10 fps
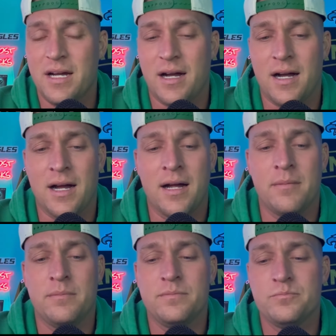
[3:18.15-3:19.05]

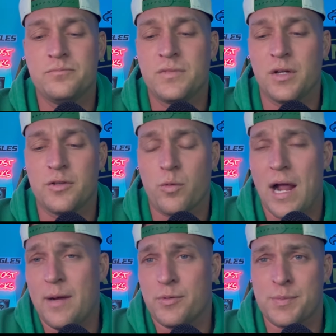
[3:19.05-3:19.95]
The
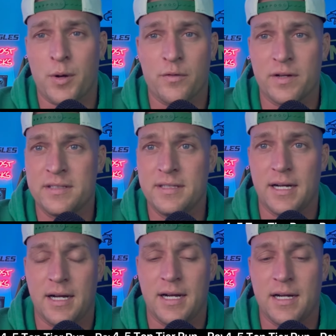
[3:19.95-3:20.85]
write-up was perfect.
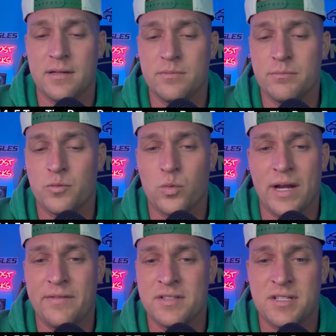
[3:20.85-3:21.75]

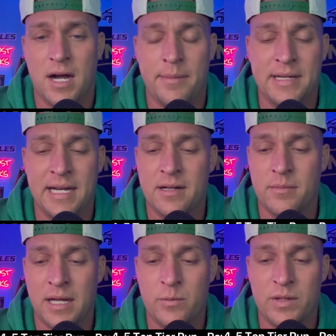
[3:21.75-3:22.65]
Ravens dominated
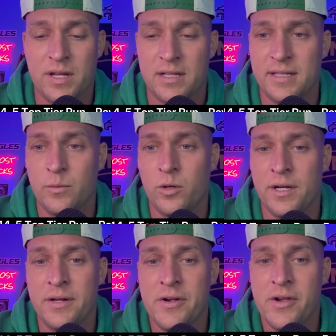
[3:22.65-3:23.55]
them like we thought they
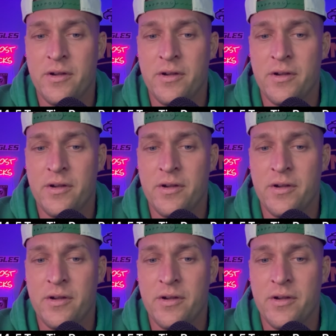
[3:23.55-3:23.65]
would.